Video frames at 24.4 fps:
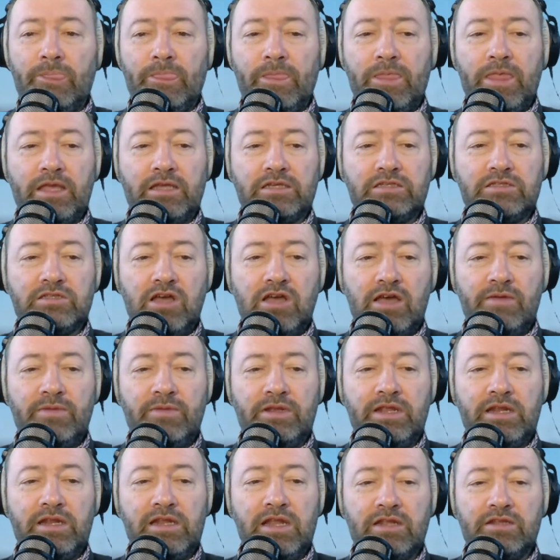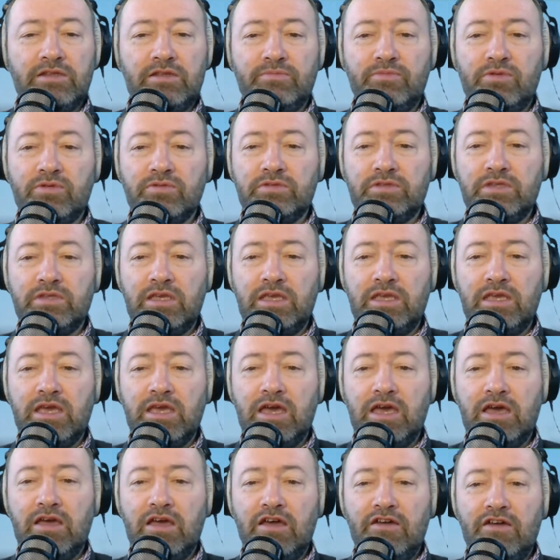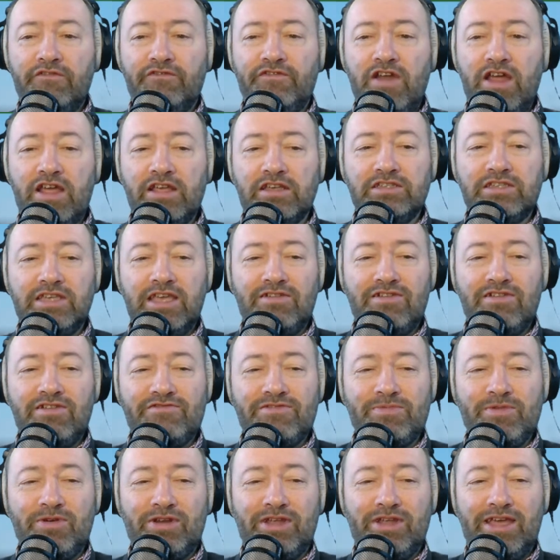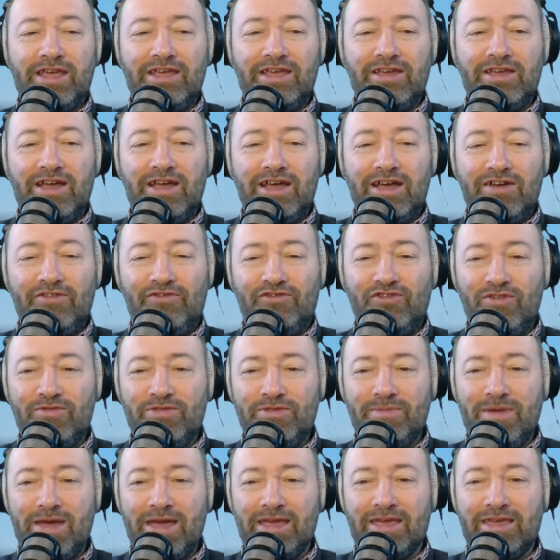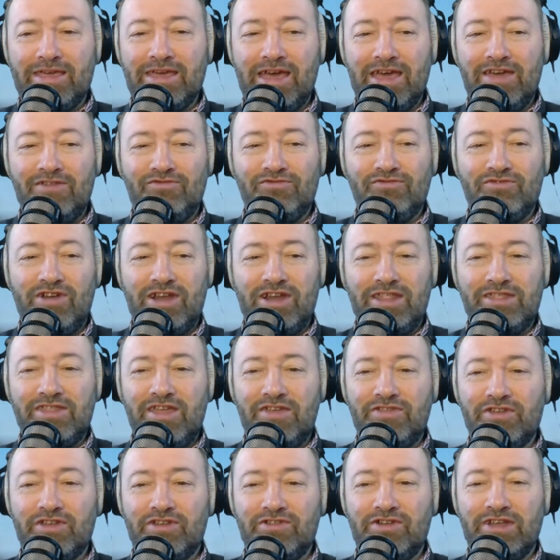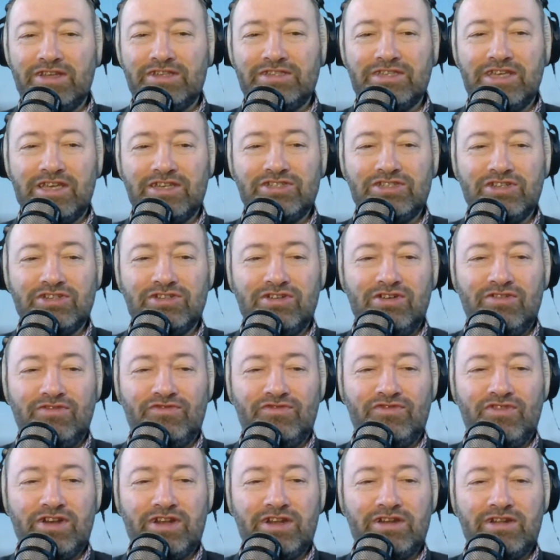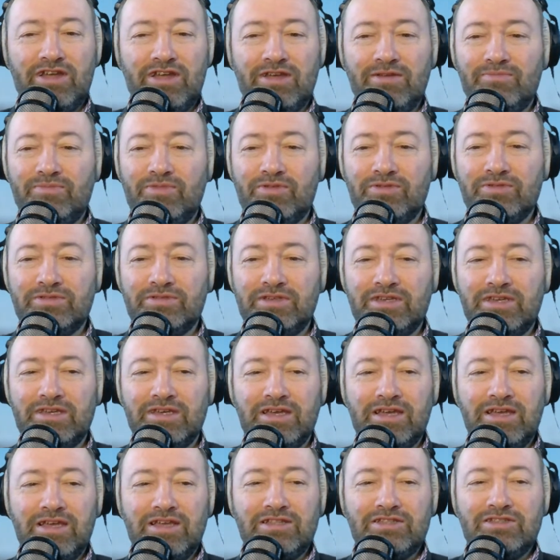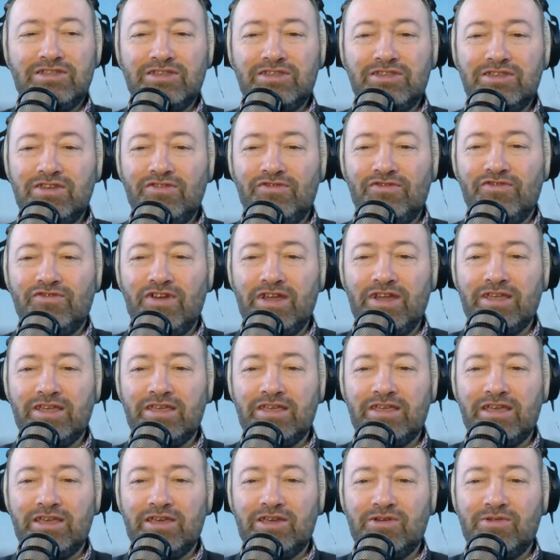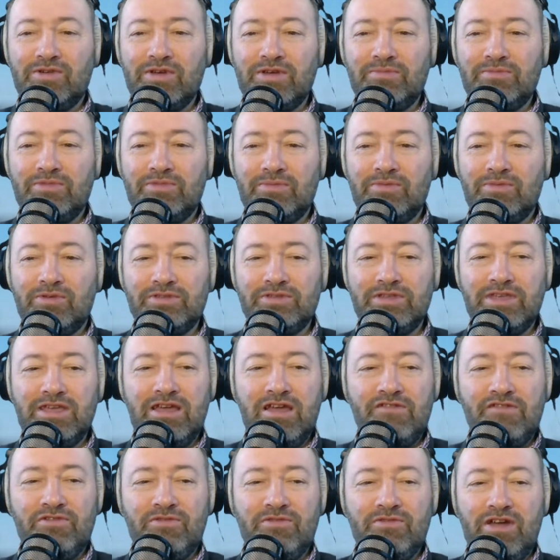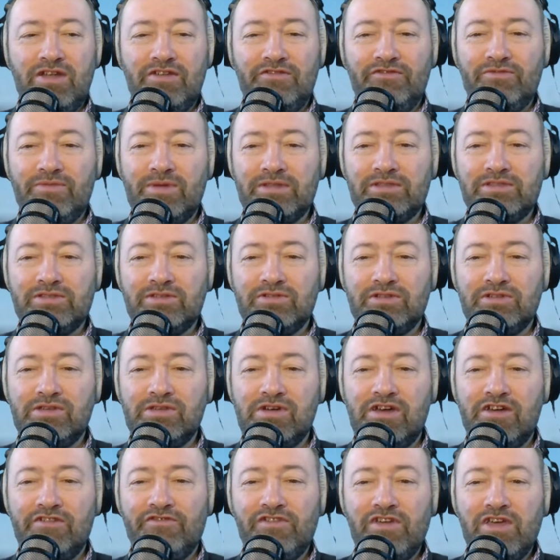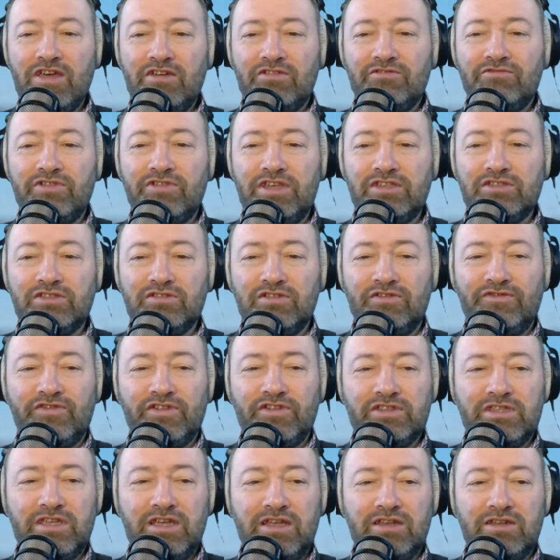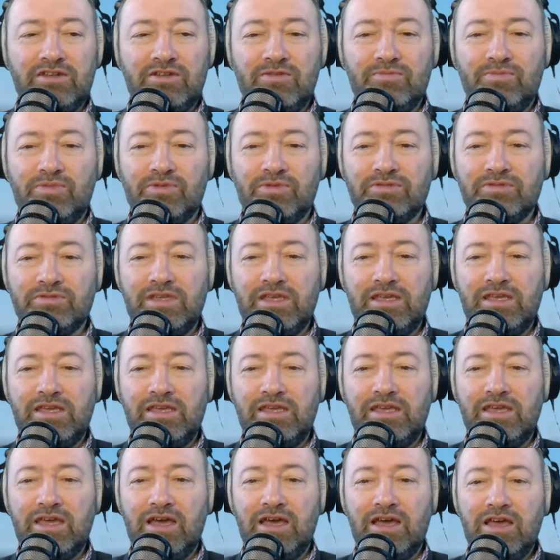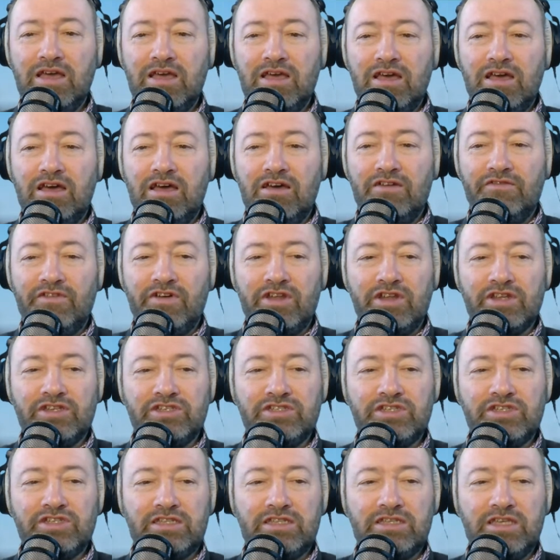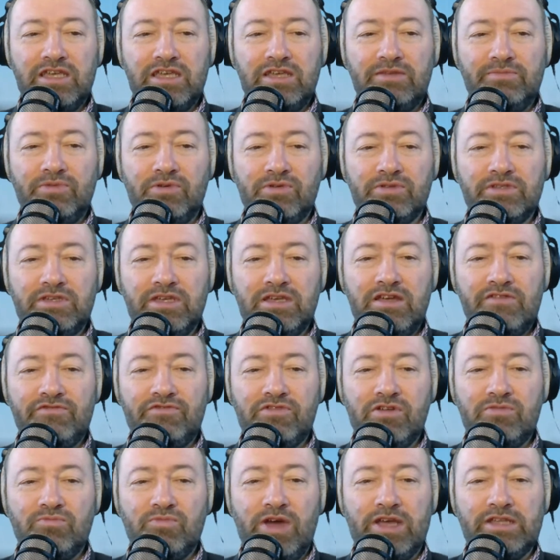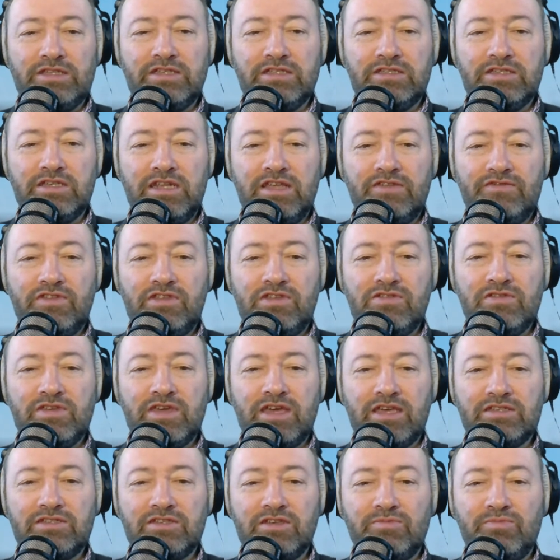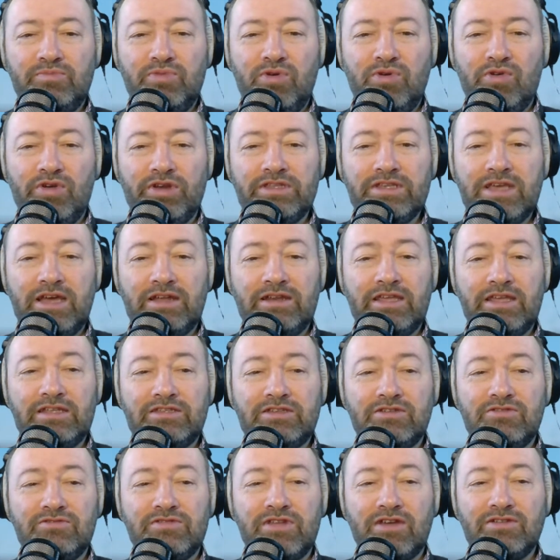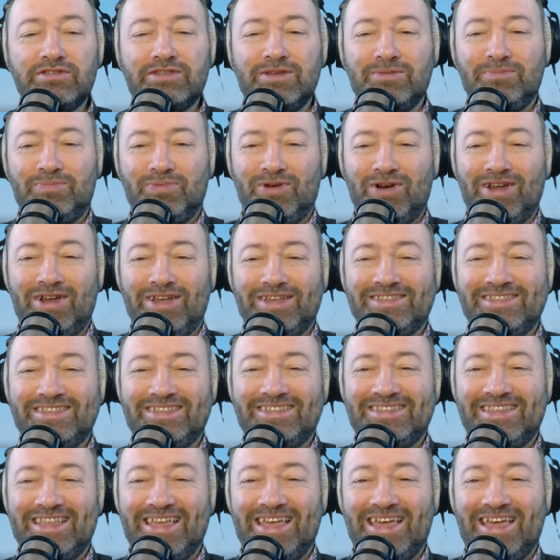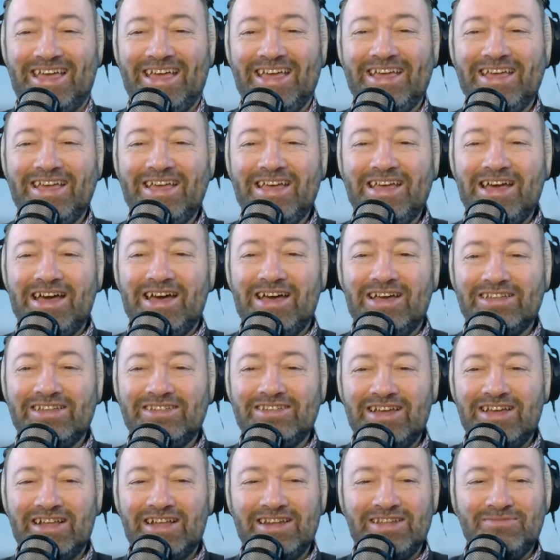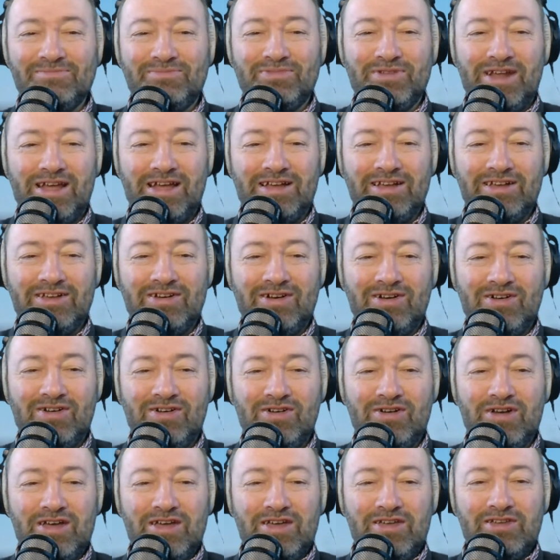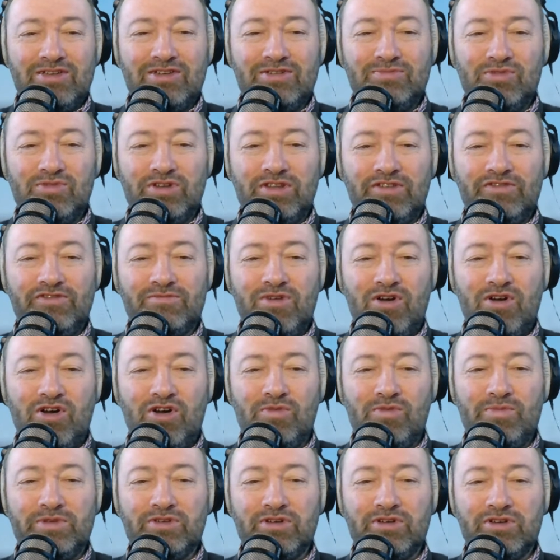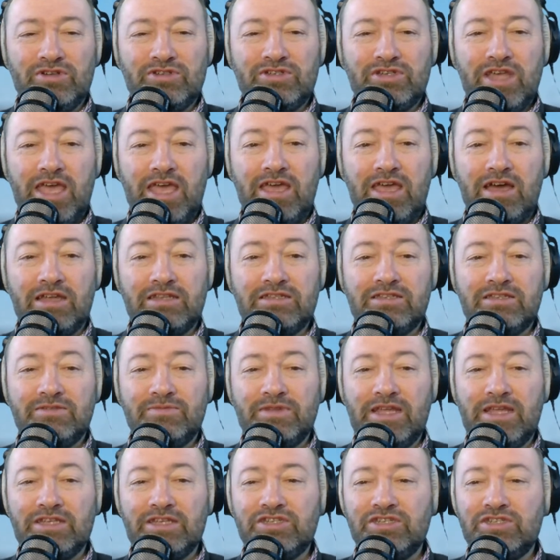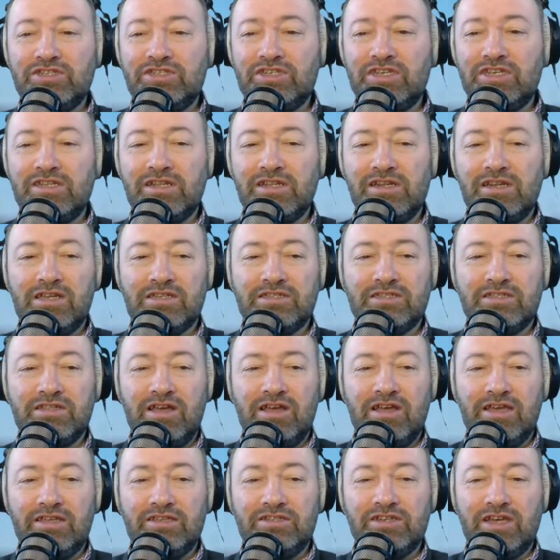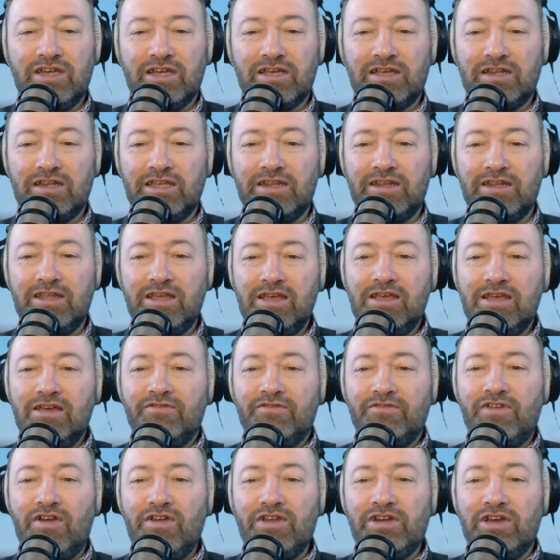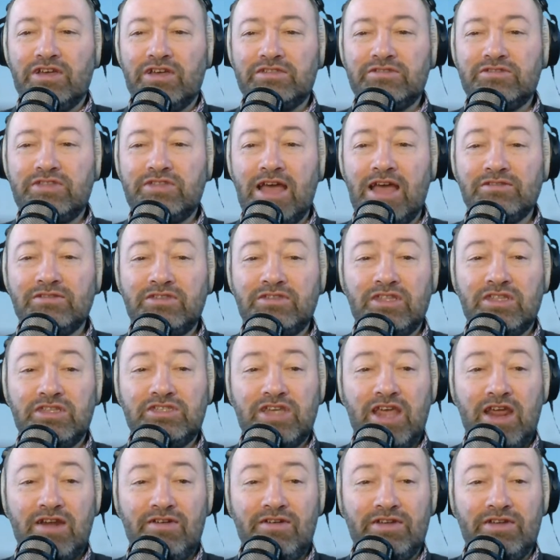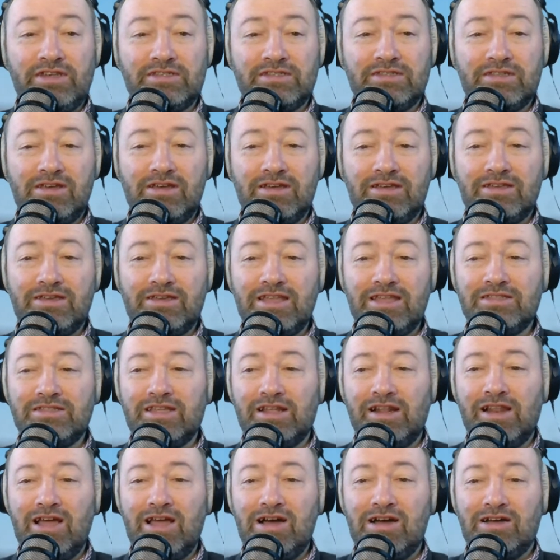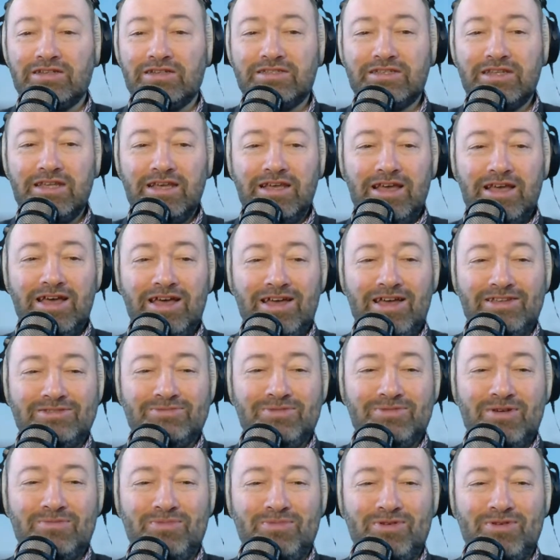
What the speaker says: Nick Steinman in London. Bon dia. Frank's here, everybody, from the Man Cave. Another great session on Friday night. Bon dia to you, Frank, in Coimbra. Bon dia, everyone, from Antonio F. Riesel Furtado. Bon dia. Varachetti. Bon dia, everyone. Waiting to leave the UK soon. Pouring down here too. No surprises there. Jacqueline Branco. Good morning from Obidos. Hey, I had some of that ginginha last night, Jacqueline. Very nice. Down to the cherries that are in the glass as well.